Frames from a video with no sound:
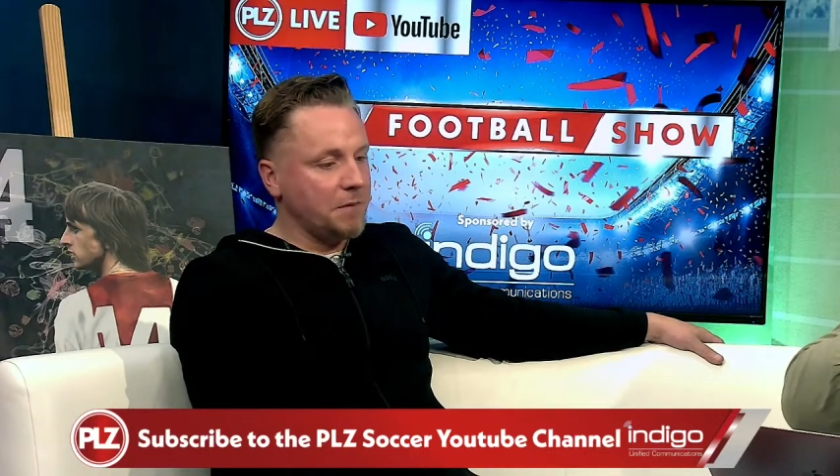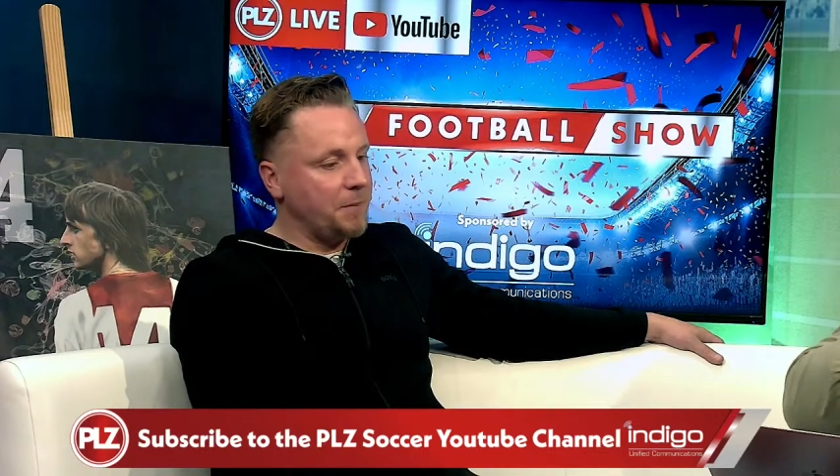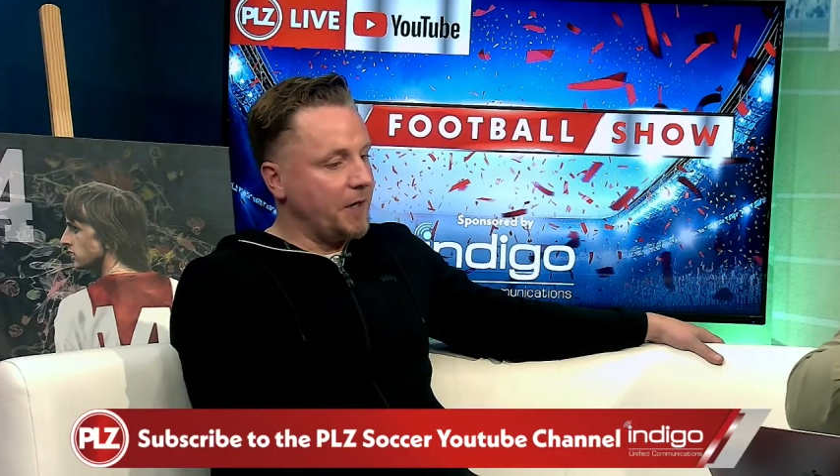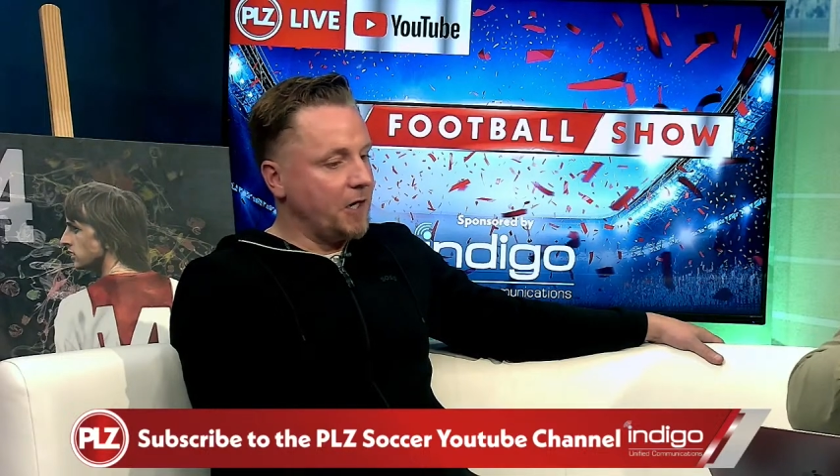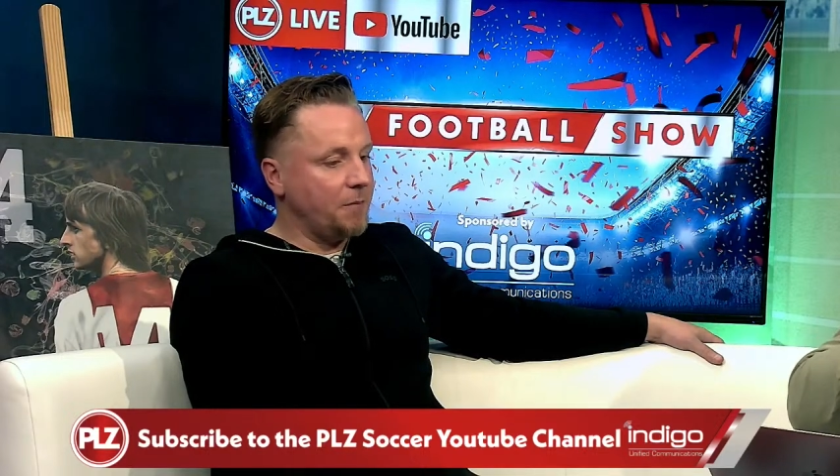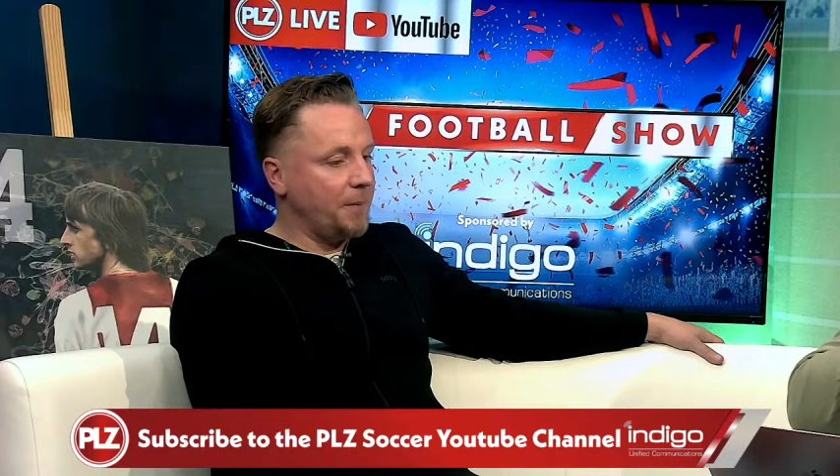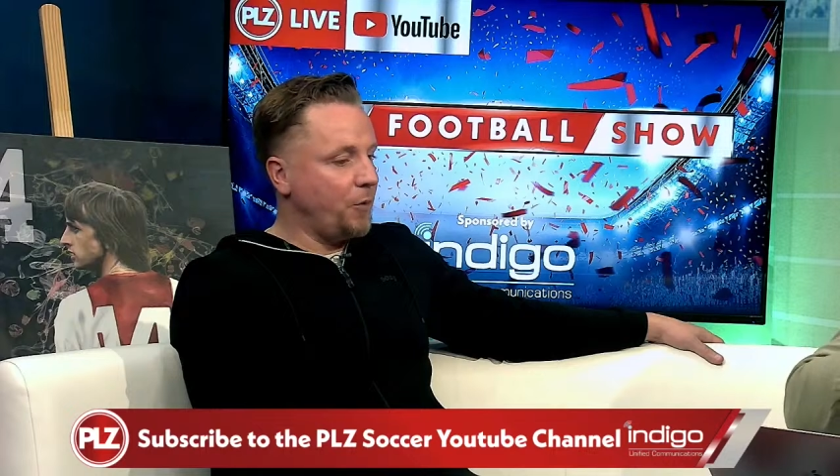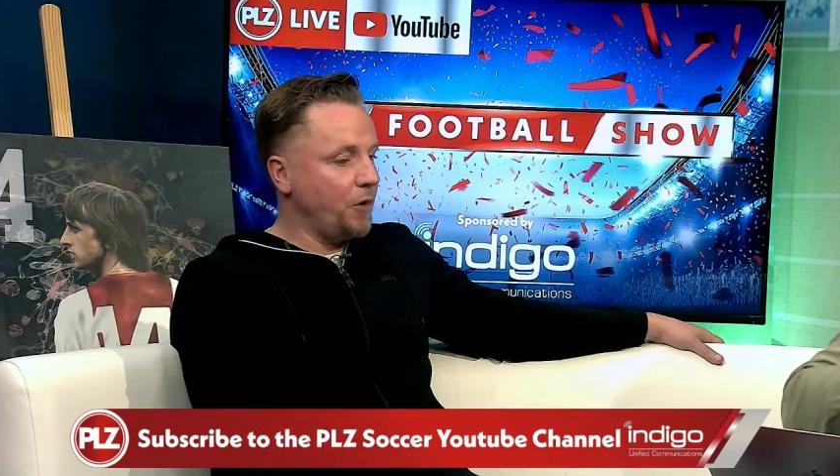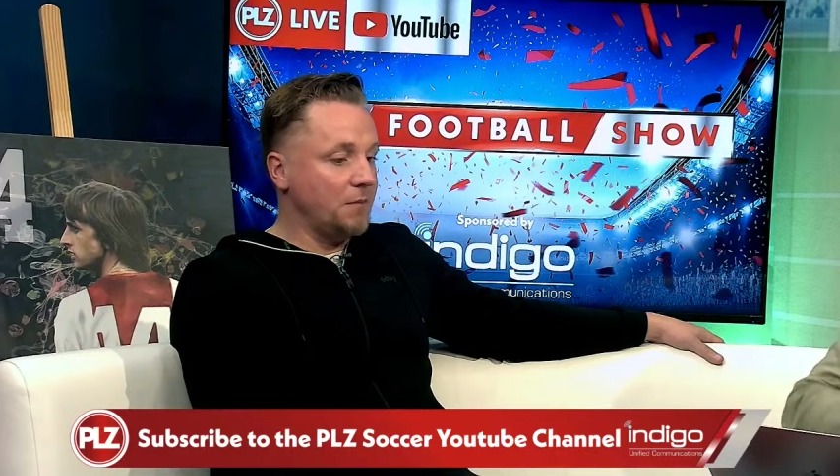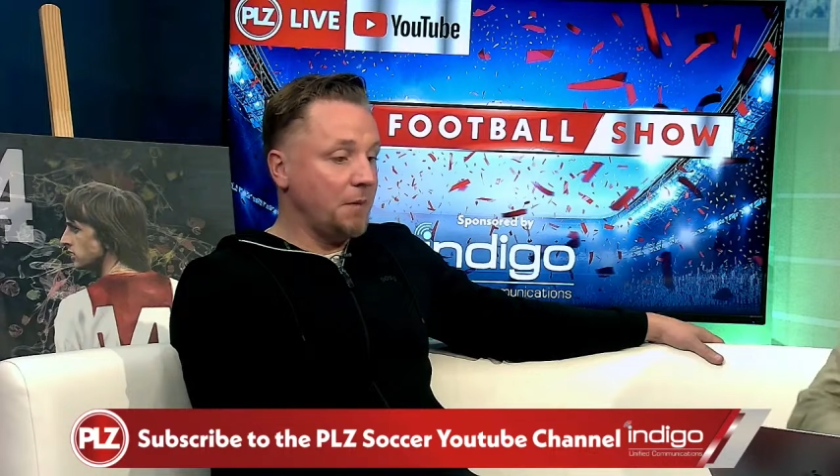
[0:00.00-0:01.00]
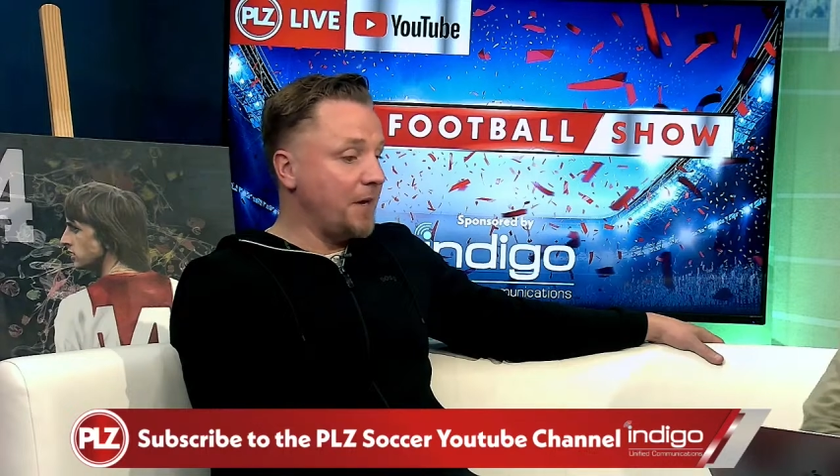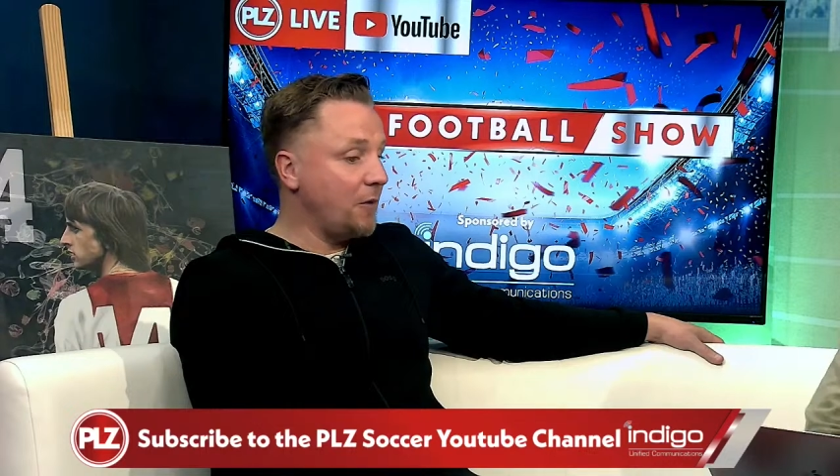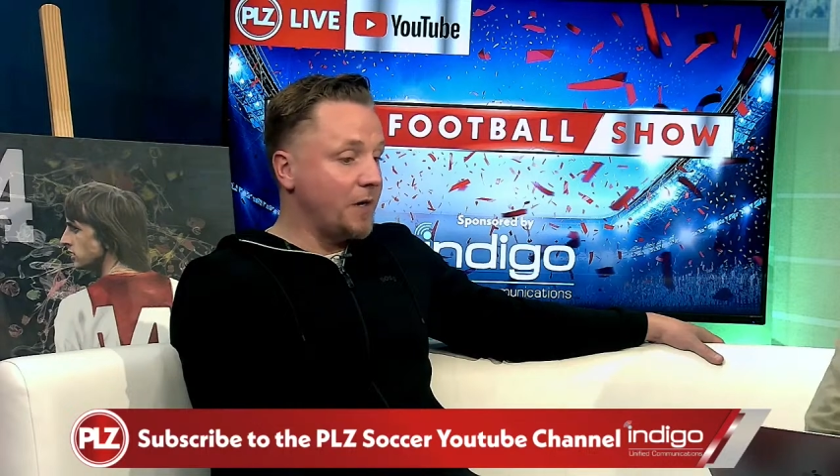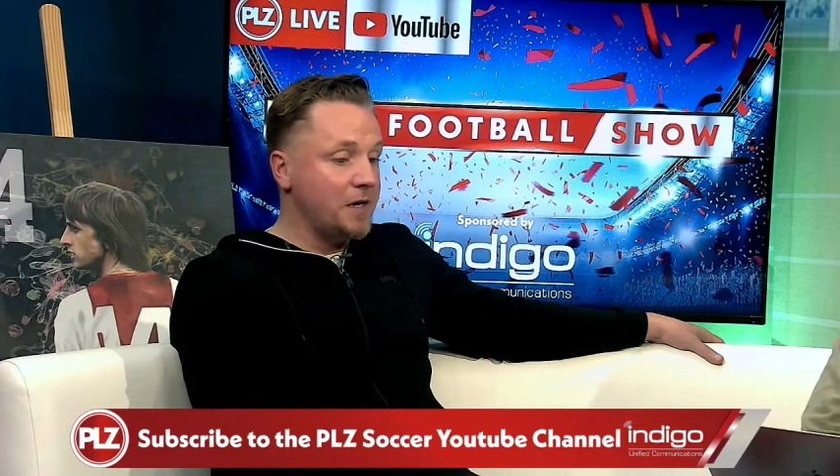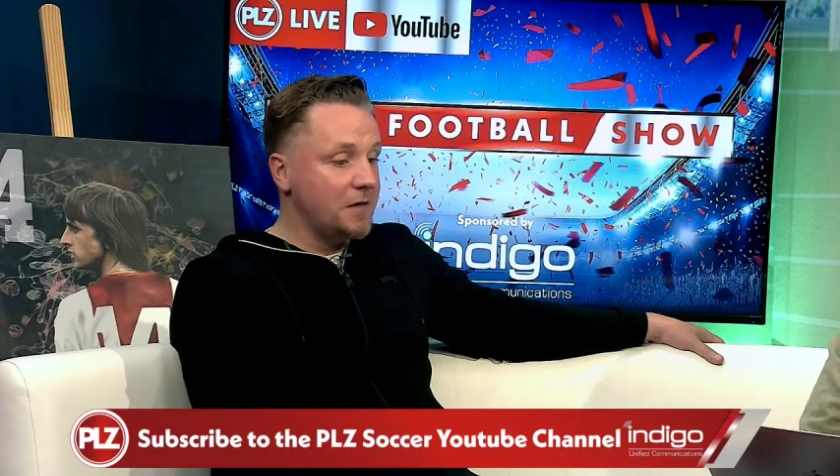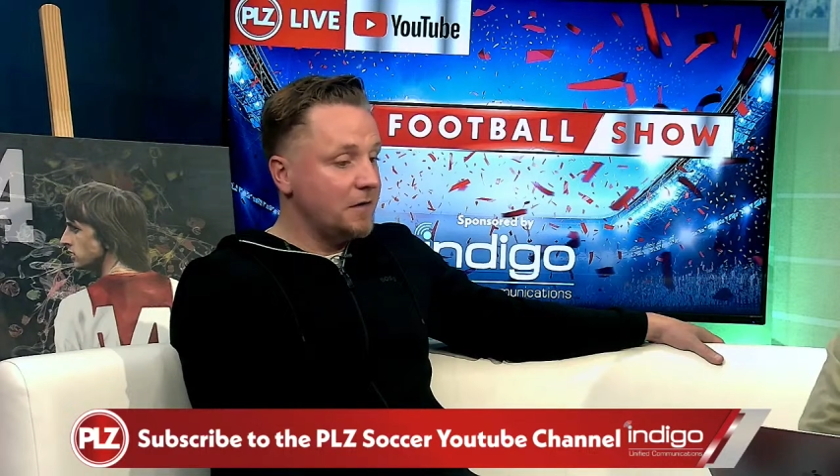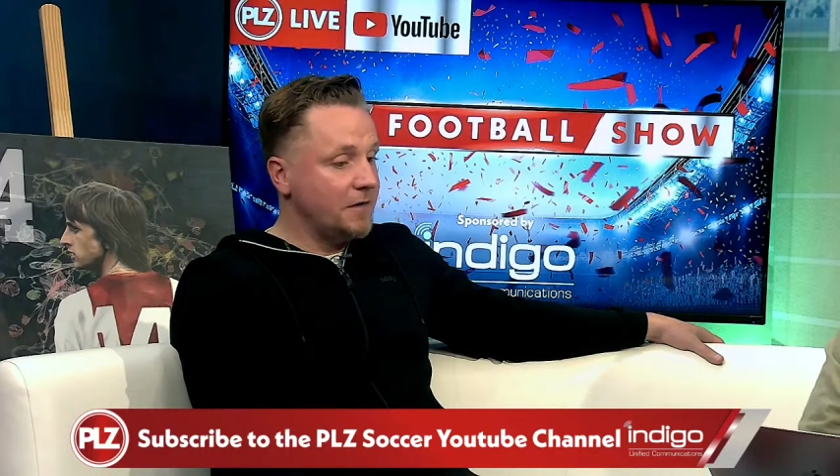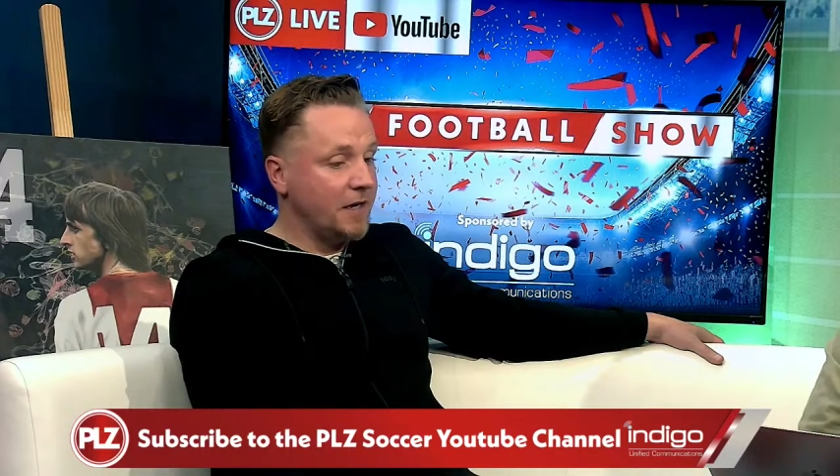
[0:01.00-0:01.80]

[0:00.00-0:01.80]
maybe pick up a point and maybe a win,